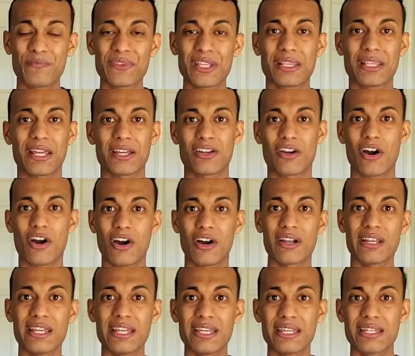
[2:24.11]
like
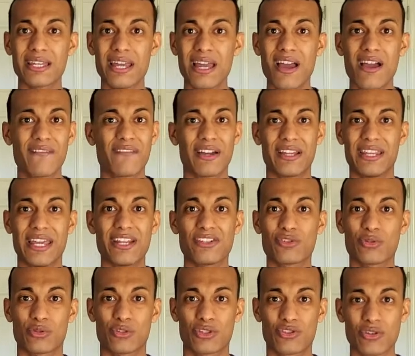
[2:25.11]
heartache,
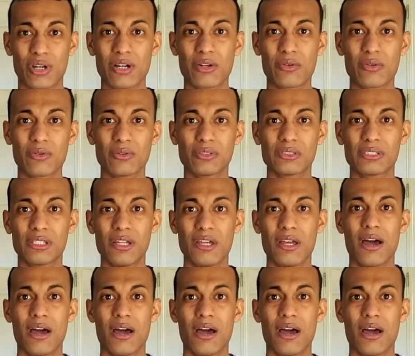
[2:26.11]
financial struggles,